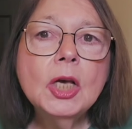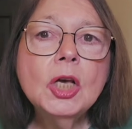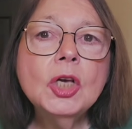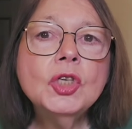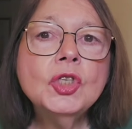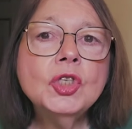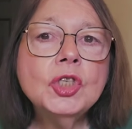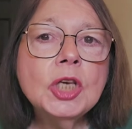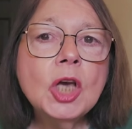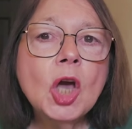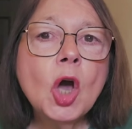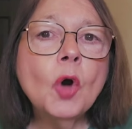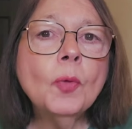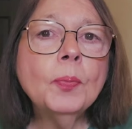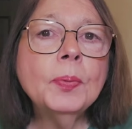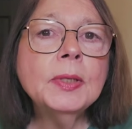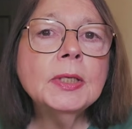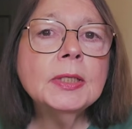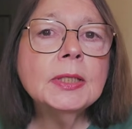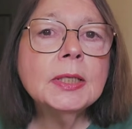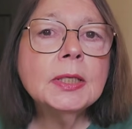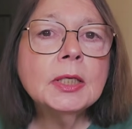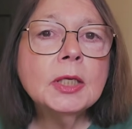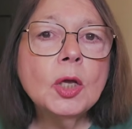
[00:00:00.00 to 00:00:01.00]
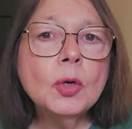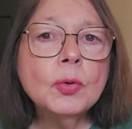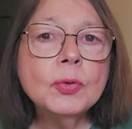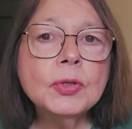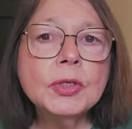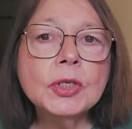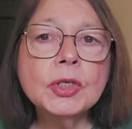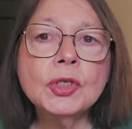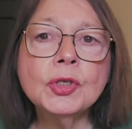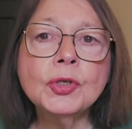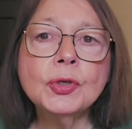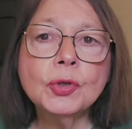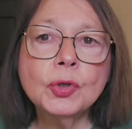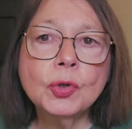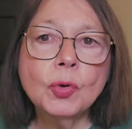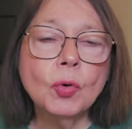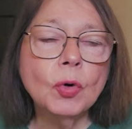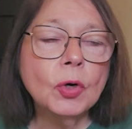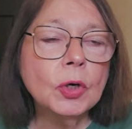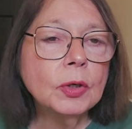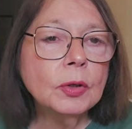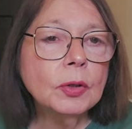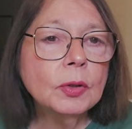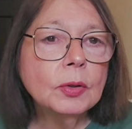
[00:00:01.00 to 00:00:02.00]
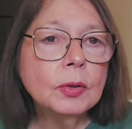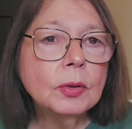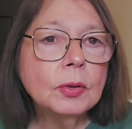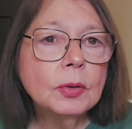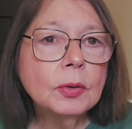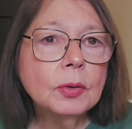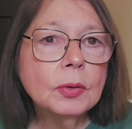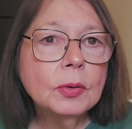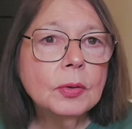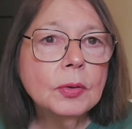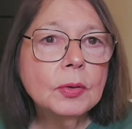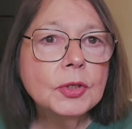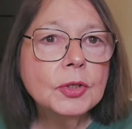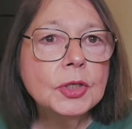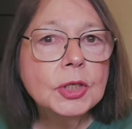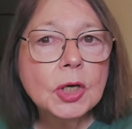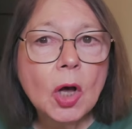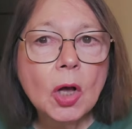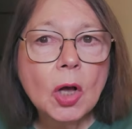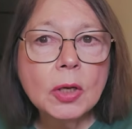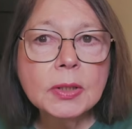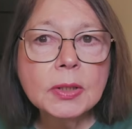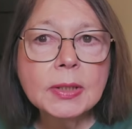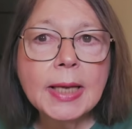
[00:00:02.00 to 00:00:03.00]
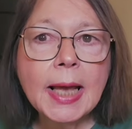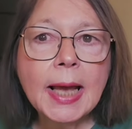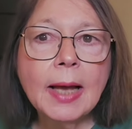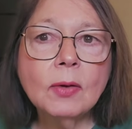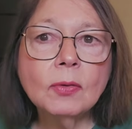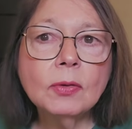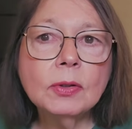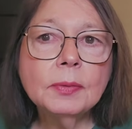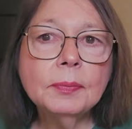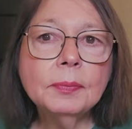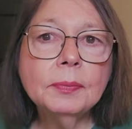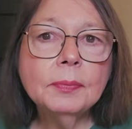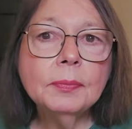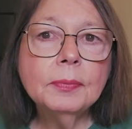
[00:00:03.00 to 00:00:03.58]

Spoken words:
She opens and closes her door. She calls out.